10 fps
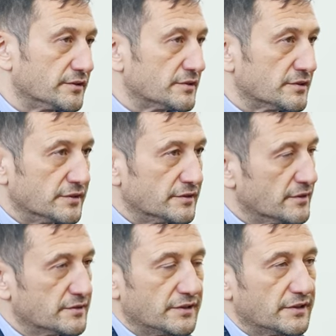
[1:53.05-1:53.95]
It's, it's,
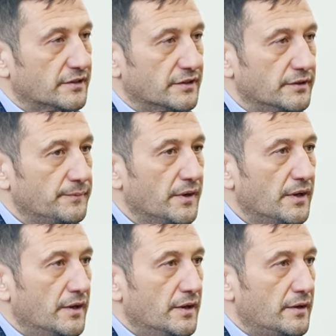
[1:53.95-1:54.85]
it's like uh,
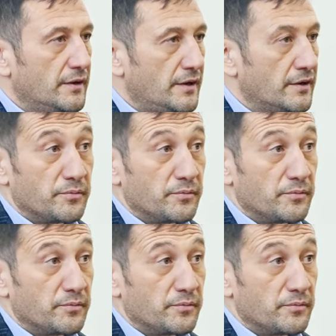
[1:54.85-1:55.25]
uh,